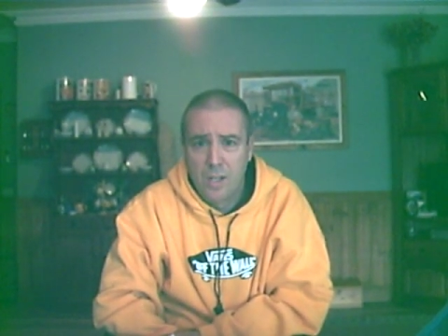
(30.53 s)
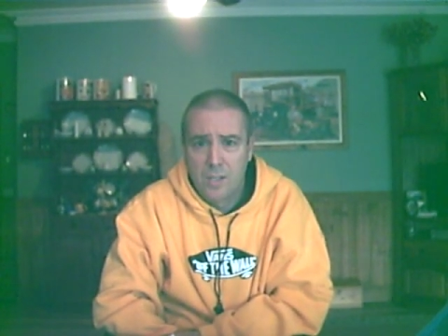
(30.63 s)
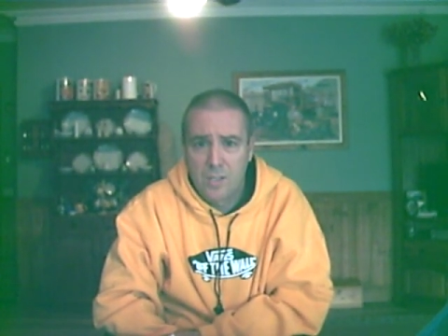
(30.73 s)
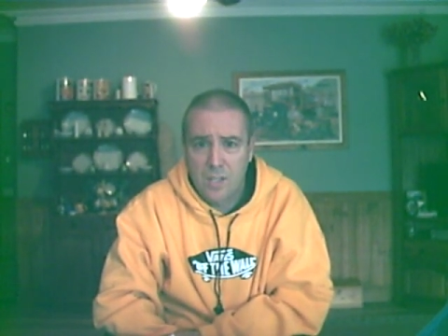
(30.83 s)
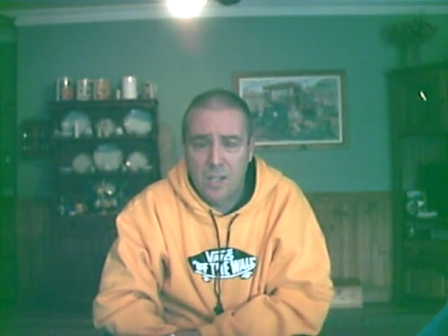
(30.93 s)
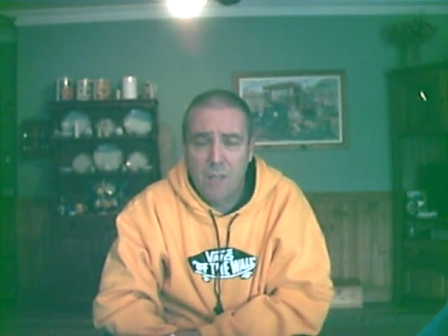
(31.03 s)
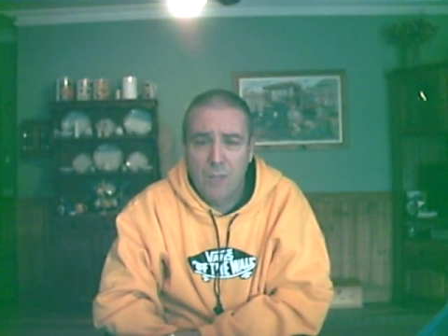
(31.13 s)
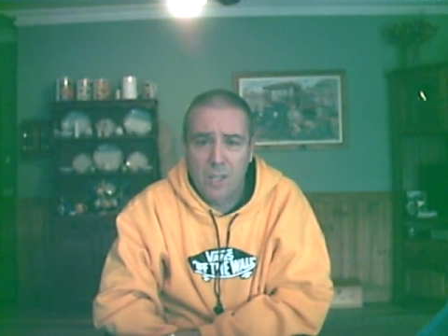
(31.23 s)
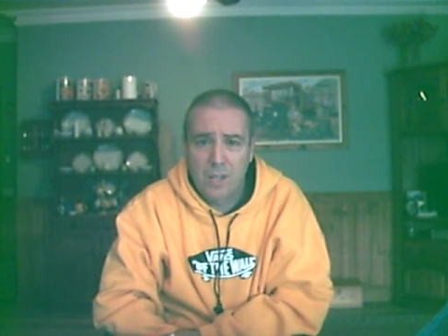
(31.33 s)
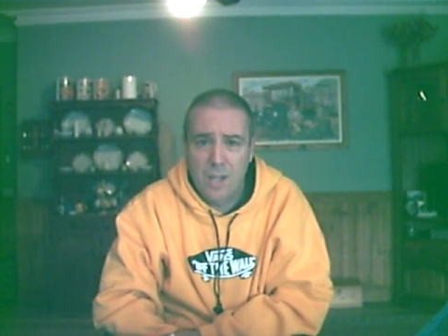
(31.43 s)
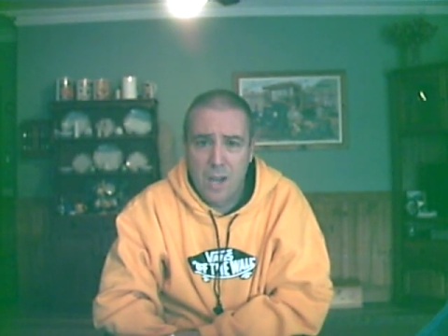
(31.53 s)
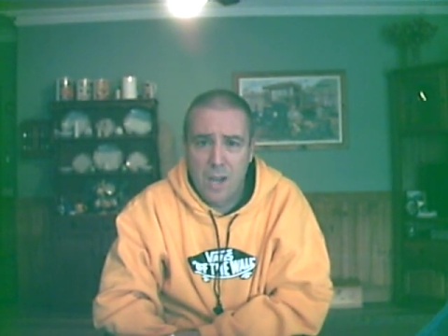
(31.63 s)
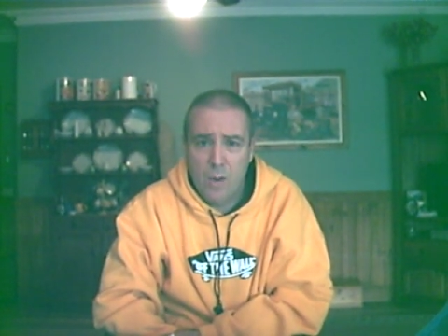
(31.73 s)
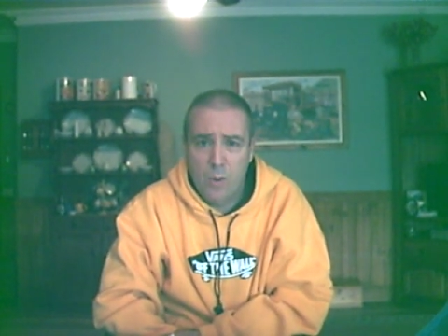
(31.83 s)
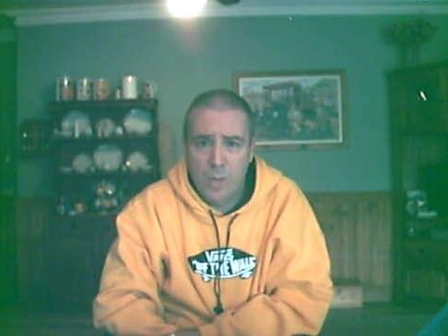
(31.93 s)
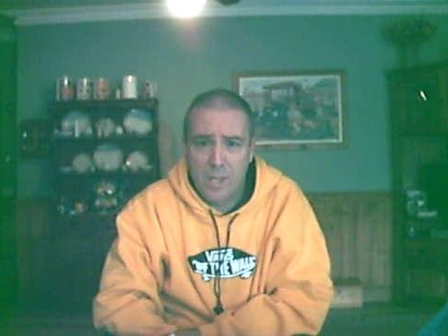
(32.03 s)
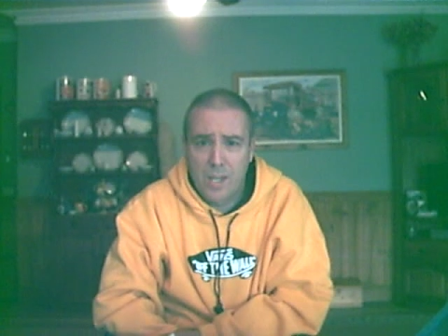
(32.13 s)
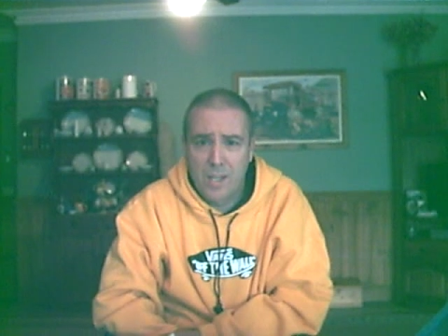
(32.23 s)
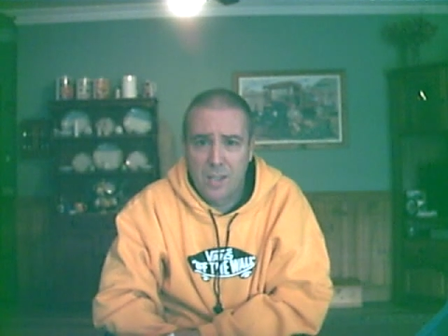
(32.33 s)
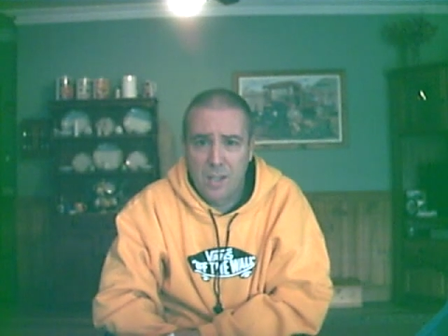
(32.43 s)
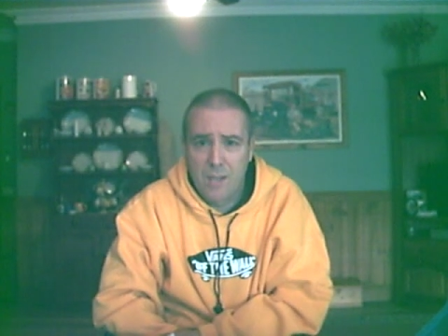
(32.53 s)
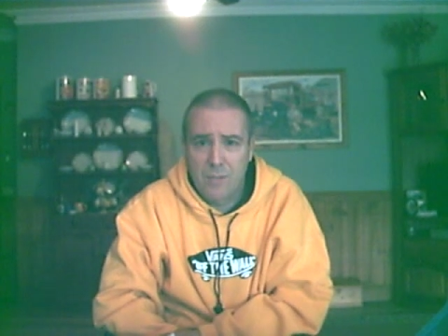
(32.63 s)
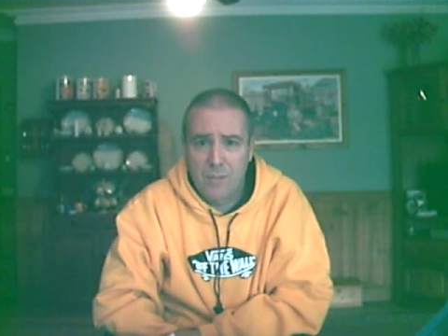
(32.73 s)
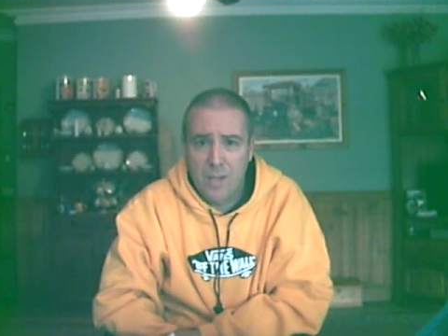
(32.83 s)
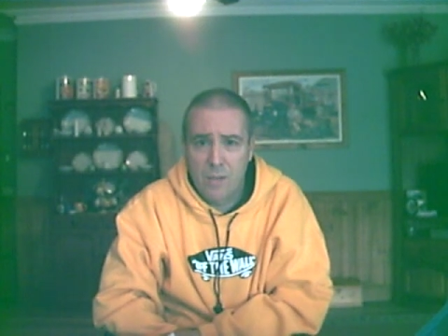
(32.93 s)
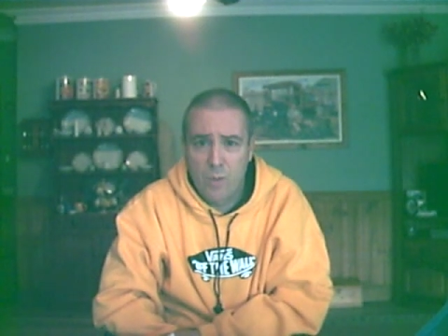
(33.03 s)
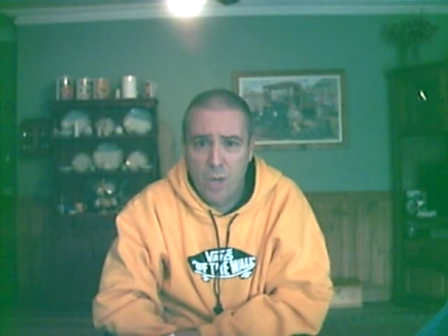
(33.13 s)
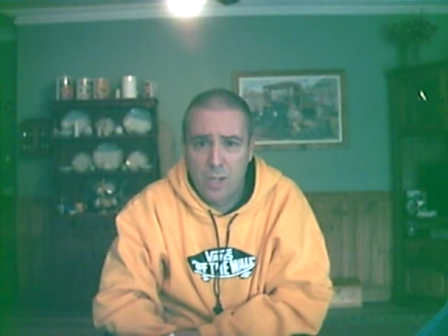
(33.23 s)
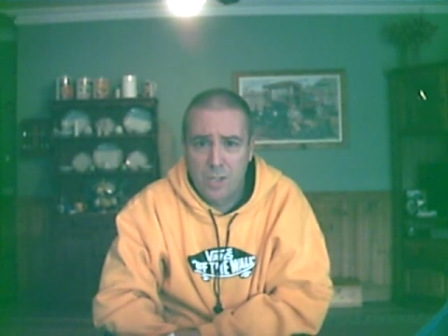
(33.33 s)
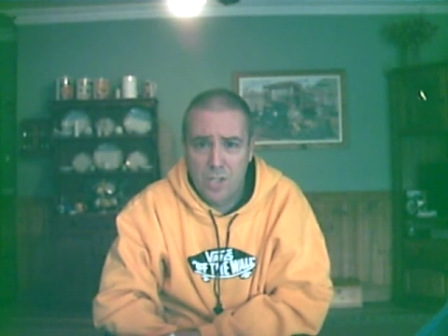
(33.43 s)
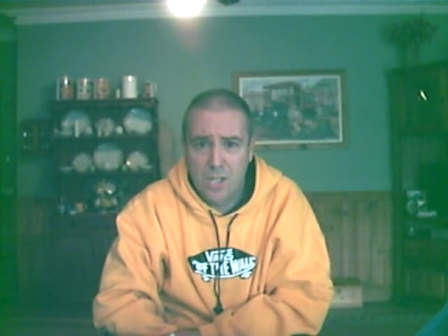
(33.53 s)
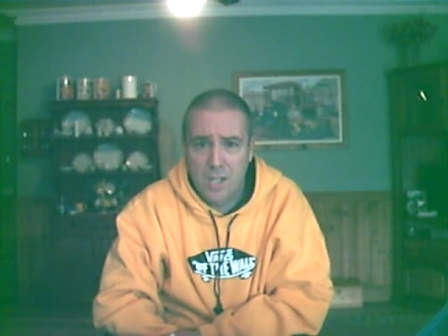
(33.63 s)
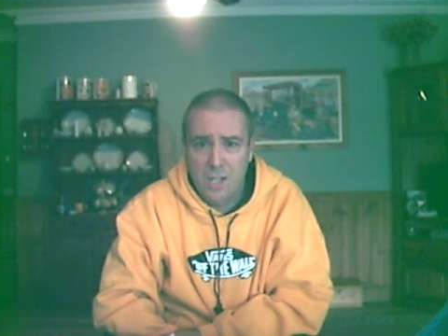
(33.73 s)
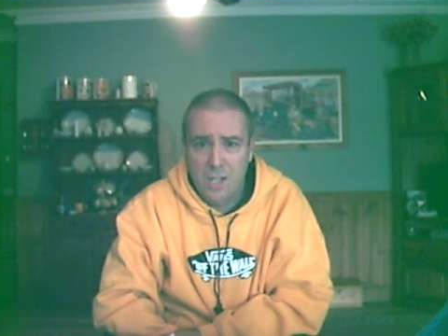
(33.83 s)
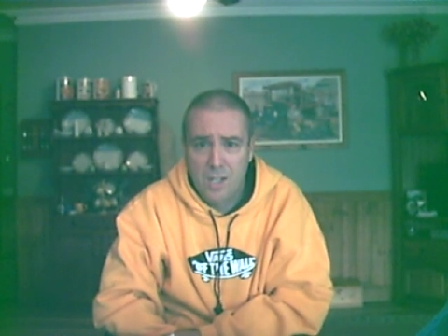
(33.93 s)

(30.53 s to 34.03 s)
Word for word: significant narrowing in the left and right jugular.